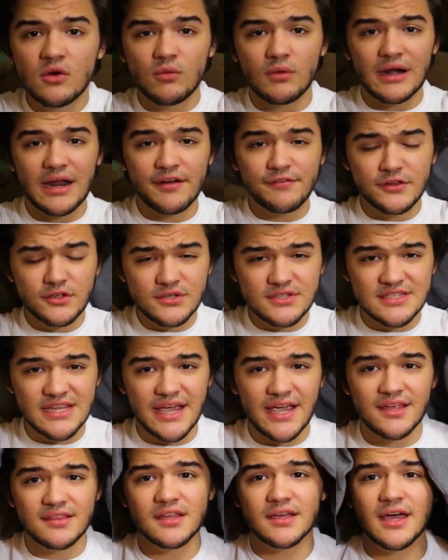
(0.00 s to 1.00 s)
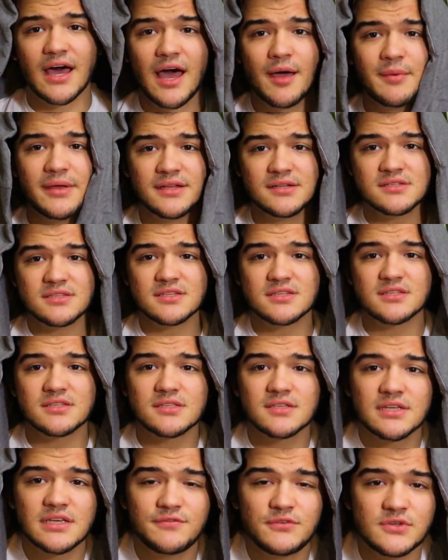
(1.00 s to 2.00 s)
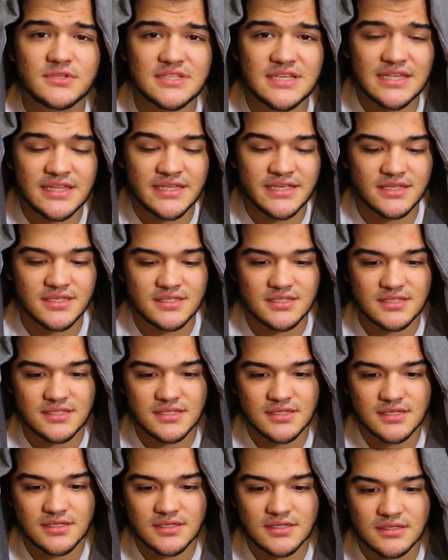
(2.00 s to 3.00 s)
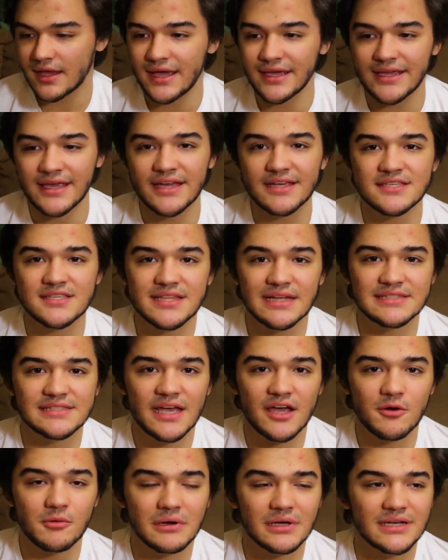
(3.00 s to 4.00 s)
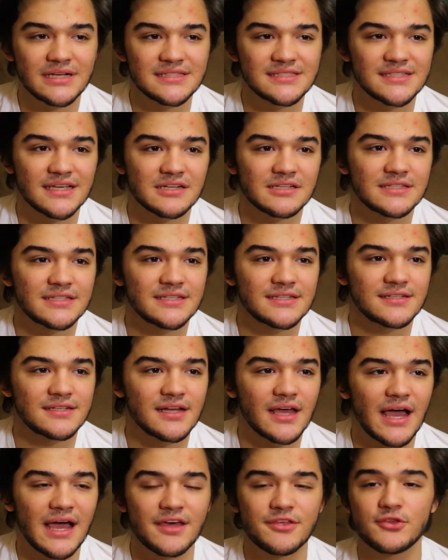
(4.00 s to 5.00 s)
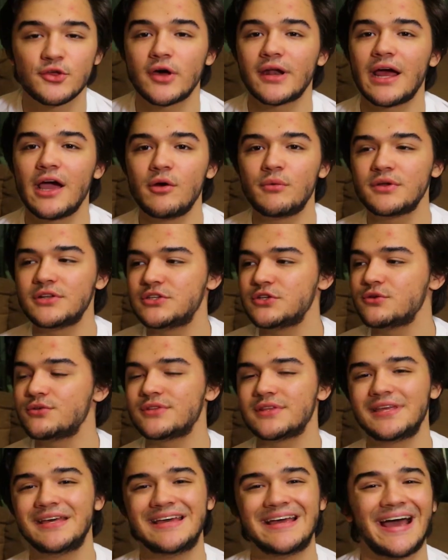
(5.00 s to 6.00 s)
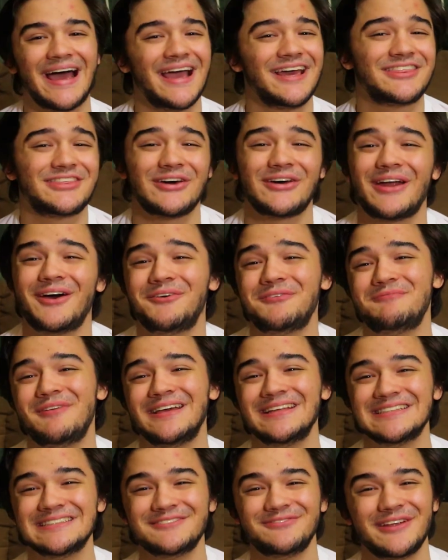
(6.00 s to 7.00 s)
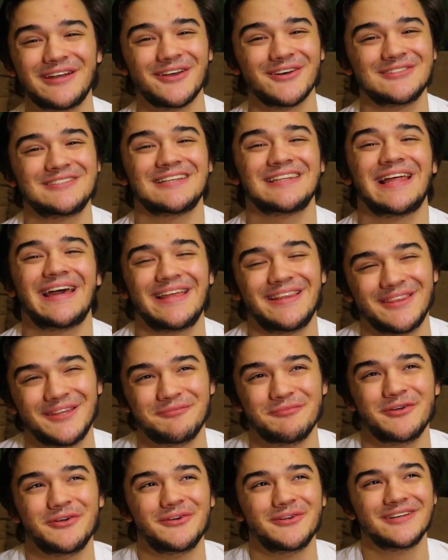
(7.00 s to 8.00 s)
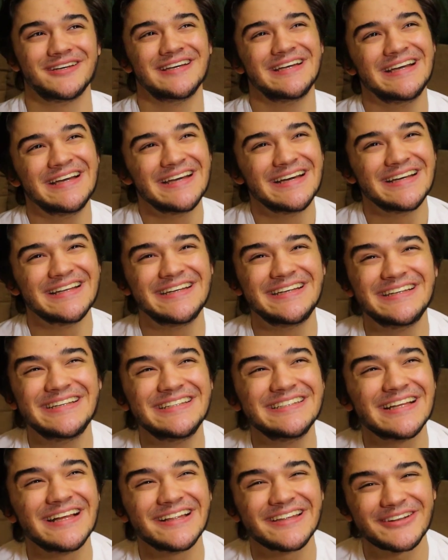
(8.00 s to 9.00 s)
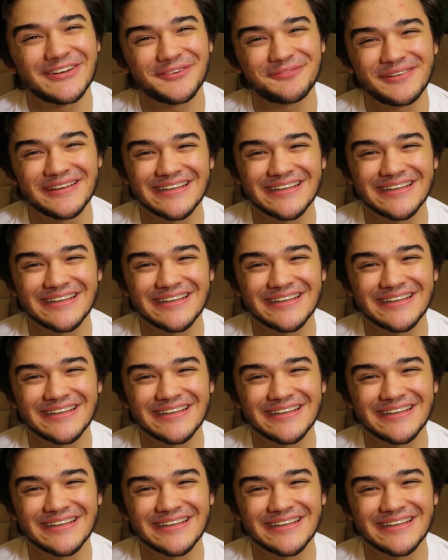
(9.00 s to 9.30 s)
whatever you say in the comments, if you see this, I guess that's how we're gonna settle it. I thought I would make this video to lighten the mood a little